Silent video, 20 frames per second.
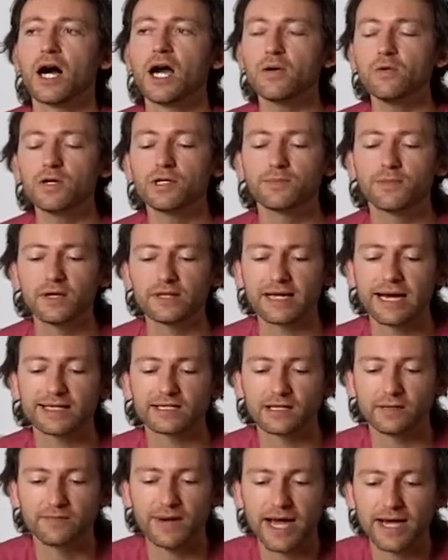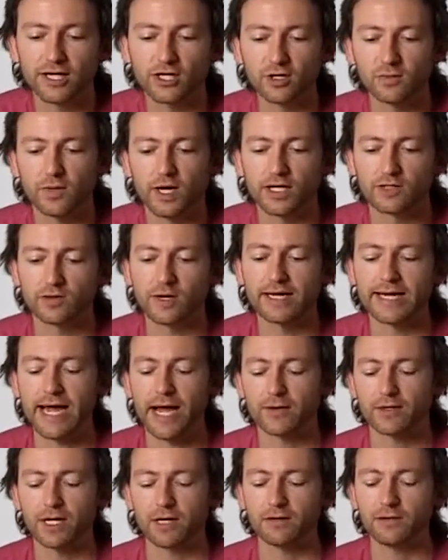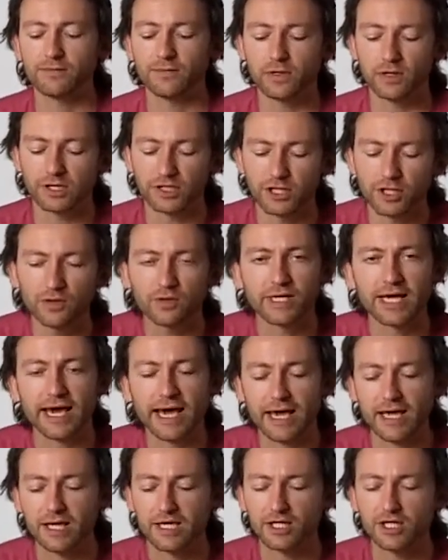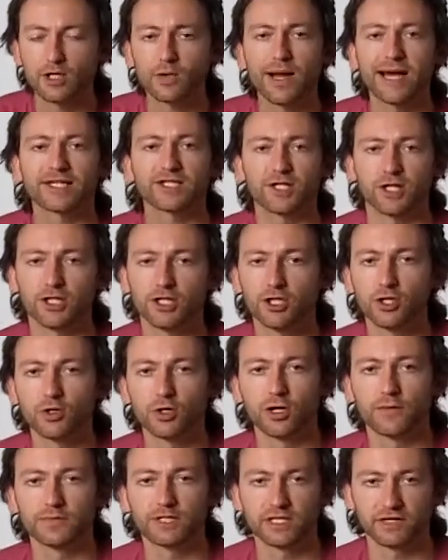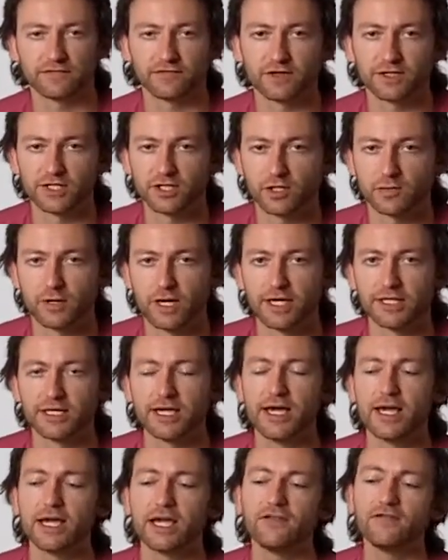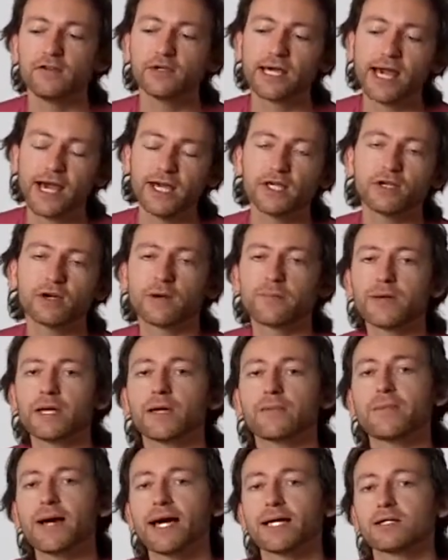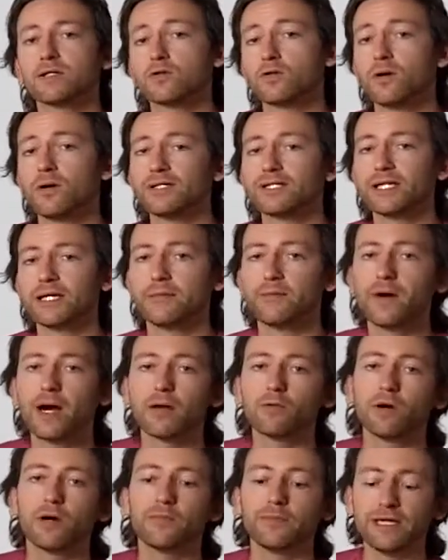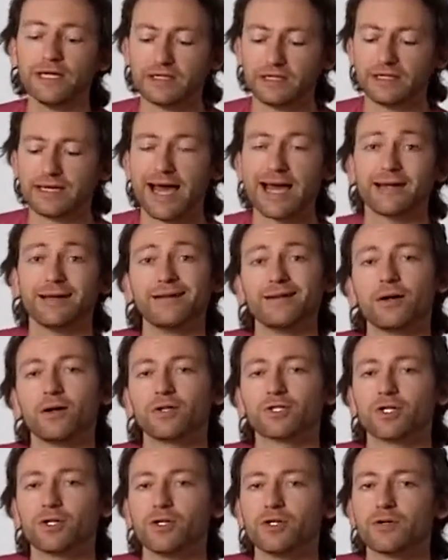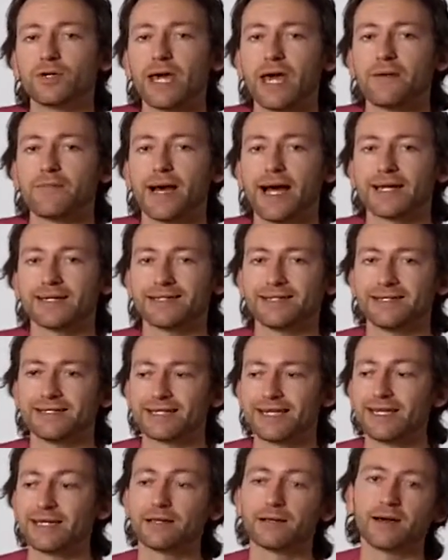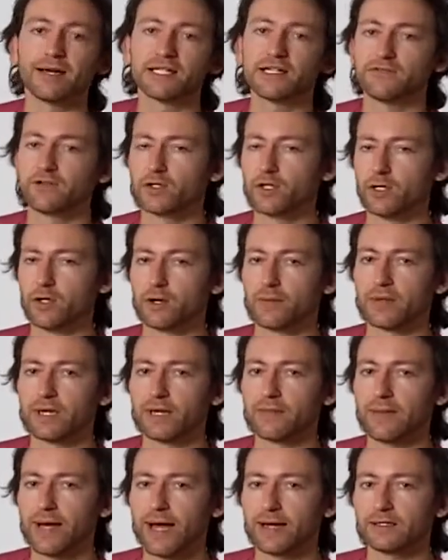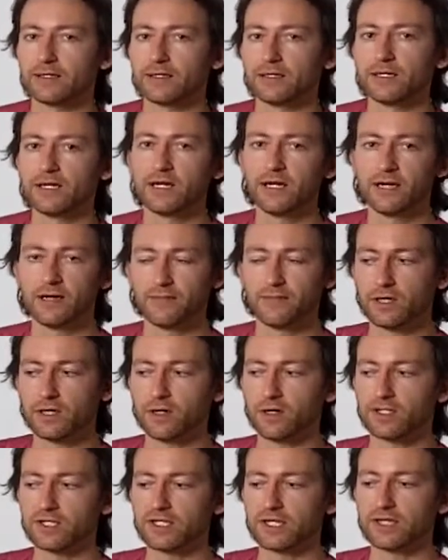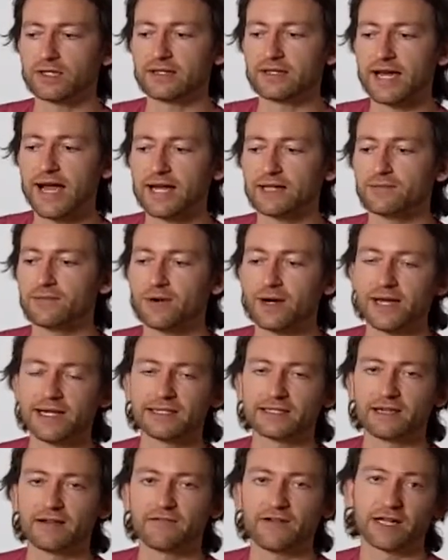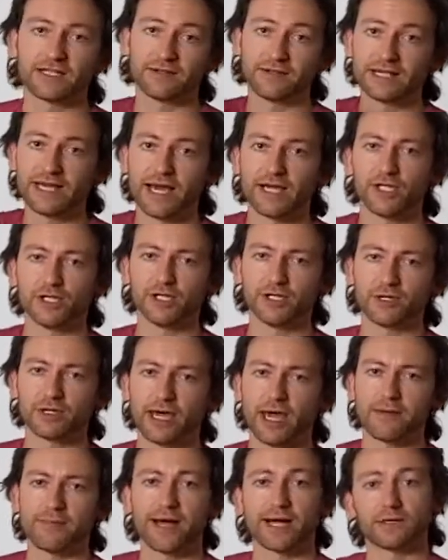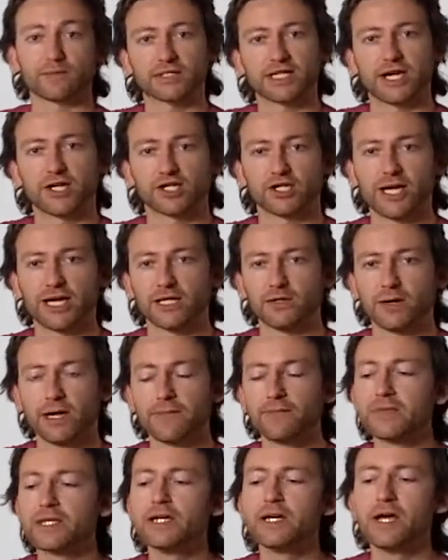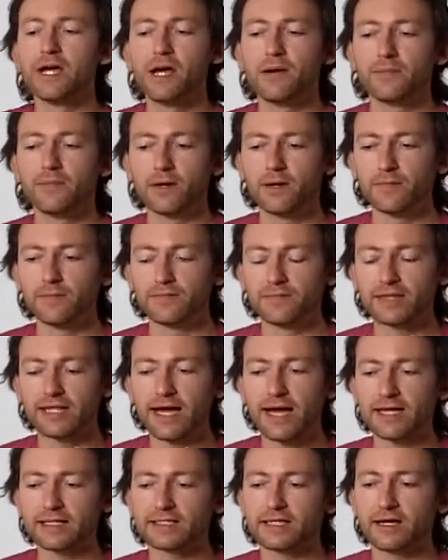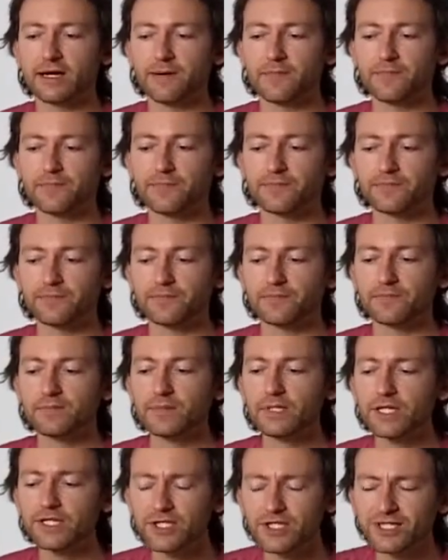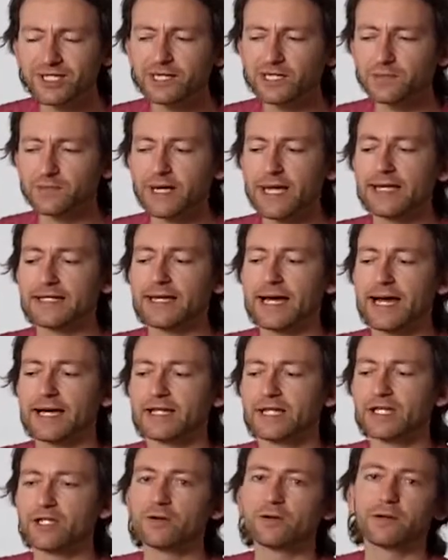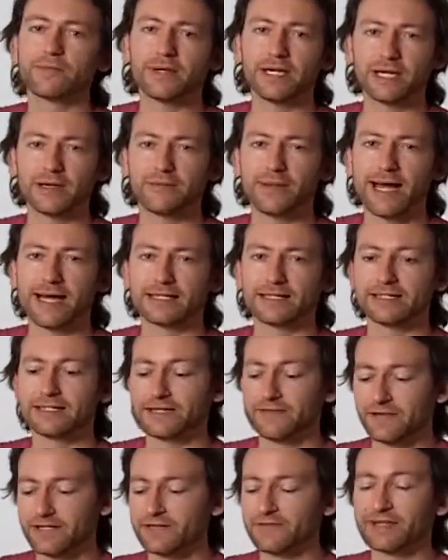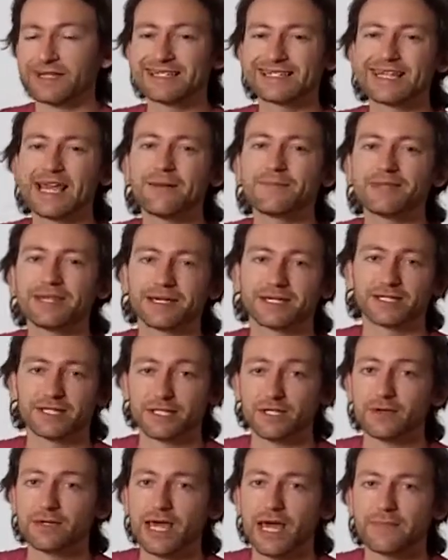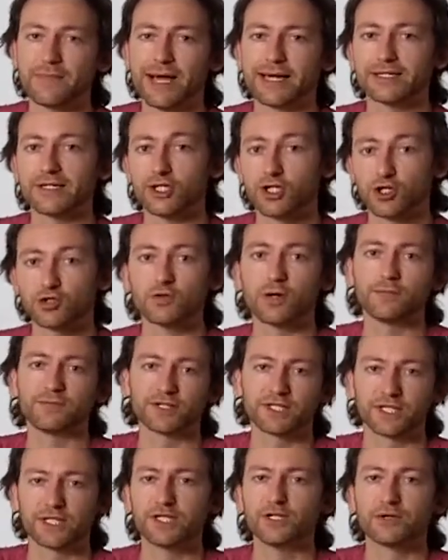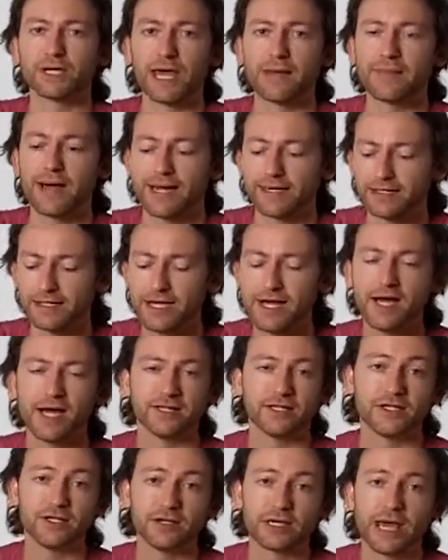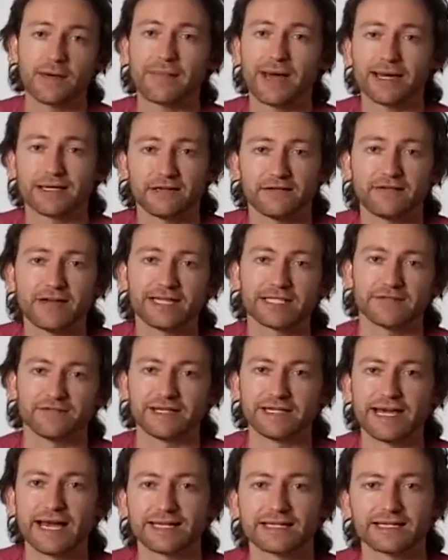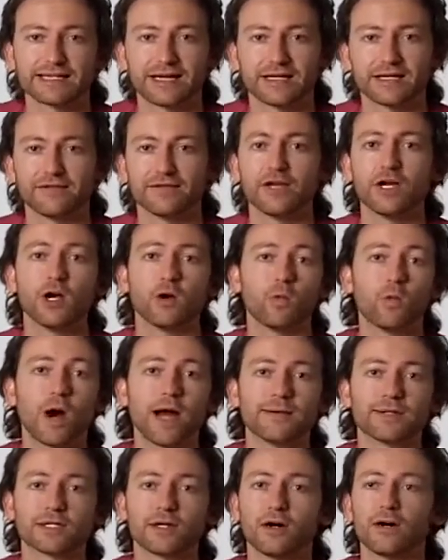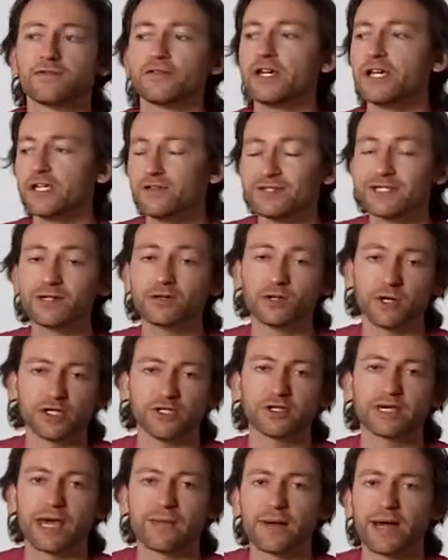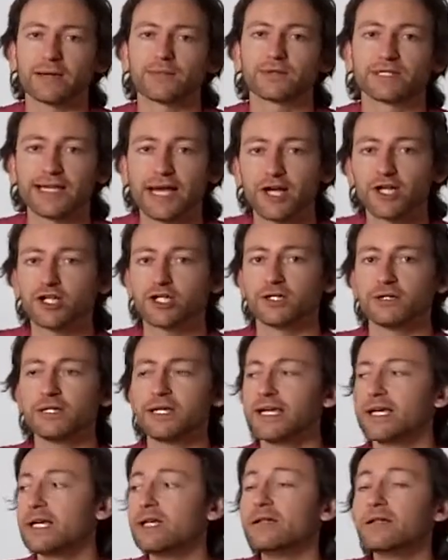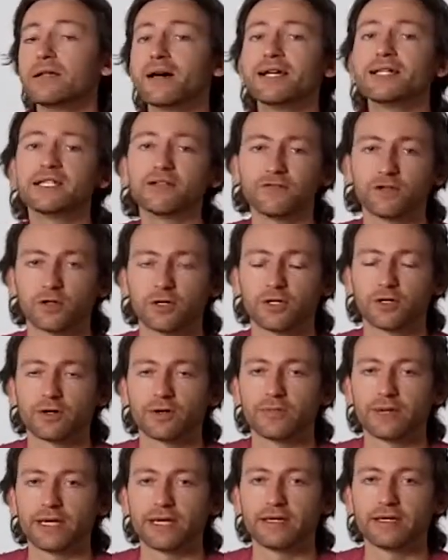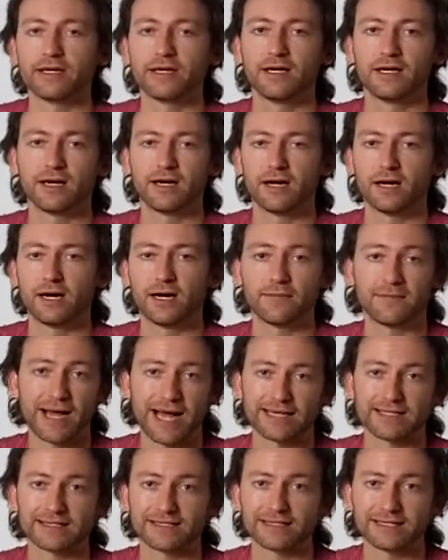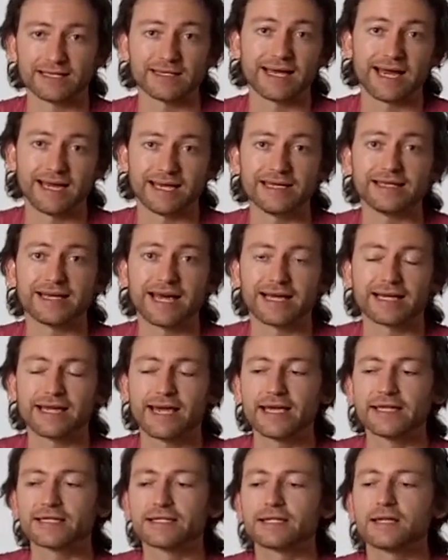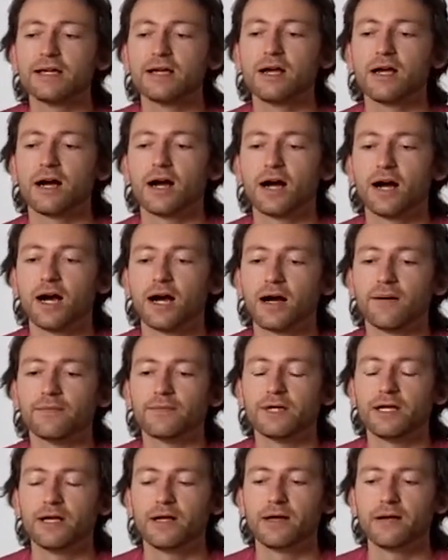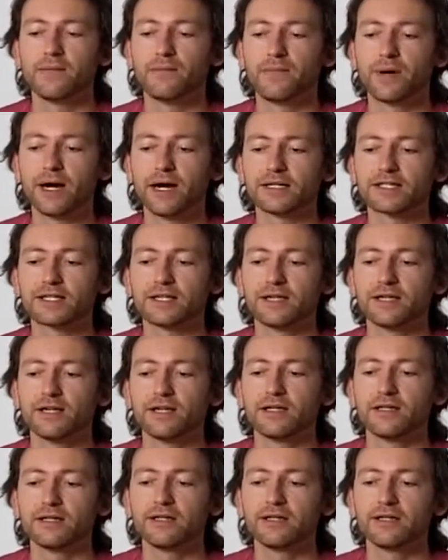I would put that to the back of your mind right now, and I would put UK, US, and Europe to the front of your mind. If you get a European patent granted, it might well be that annuls your UK patent in light of your European patent, because that might effectively get you UK patent protection anyway. But that, just to explain that, the European patent, if it's for the same thing as the UK patent, trumps the UK patent, and the UK patent effectively gets kind of wiped off. You've still got UK patent protection in light of your European patent in that case. But